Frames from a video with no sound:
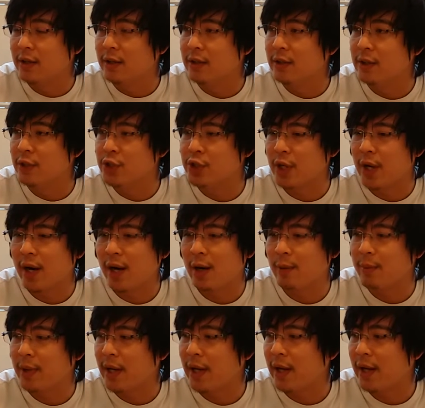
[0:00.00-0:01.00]
good
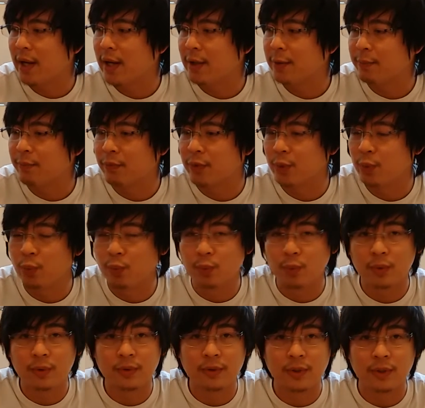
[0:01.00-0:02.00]
job at,
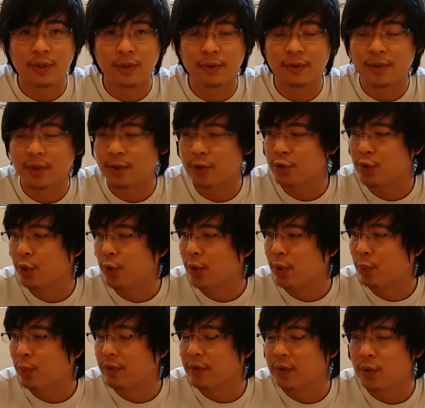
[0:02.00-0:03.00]
you know, the
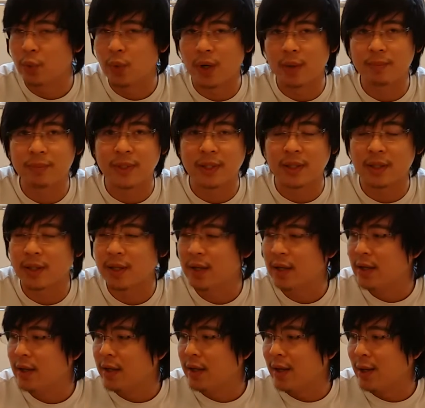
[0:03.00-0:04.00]
controller with the new update.
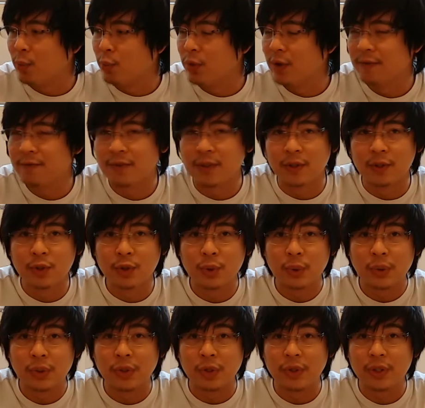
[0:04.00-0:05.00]
And with the
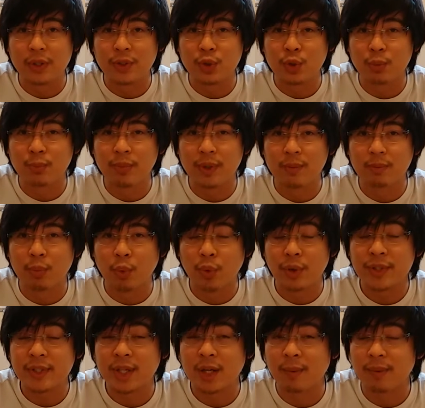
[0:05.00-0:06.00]
new 32-bit
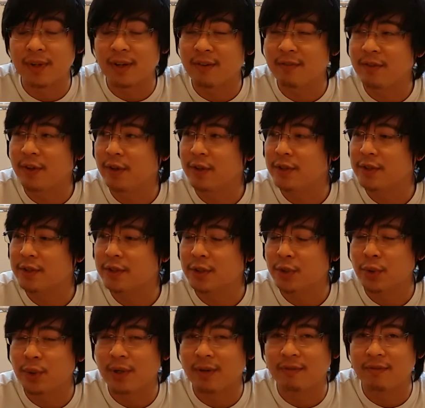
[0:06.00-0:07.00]
boards coming out very
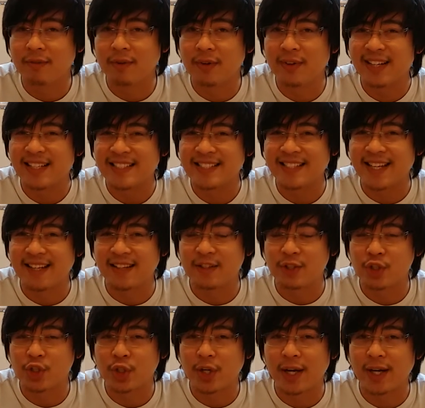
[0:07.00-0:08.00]
soon, I'm very excited
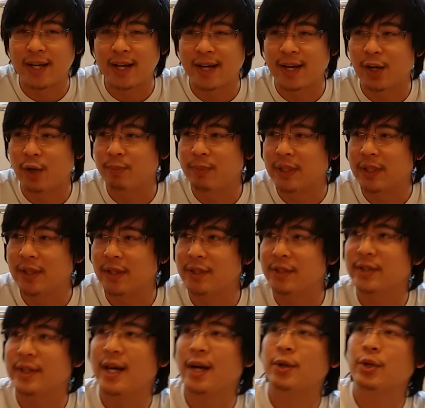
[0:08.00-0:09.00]
to try that out
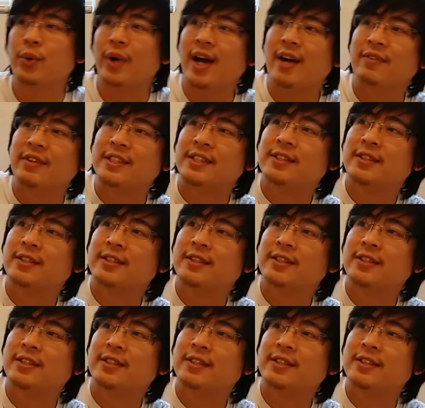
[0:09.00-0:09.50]
because now you have a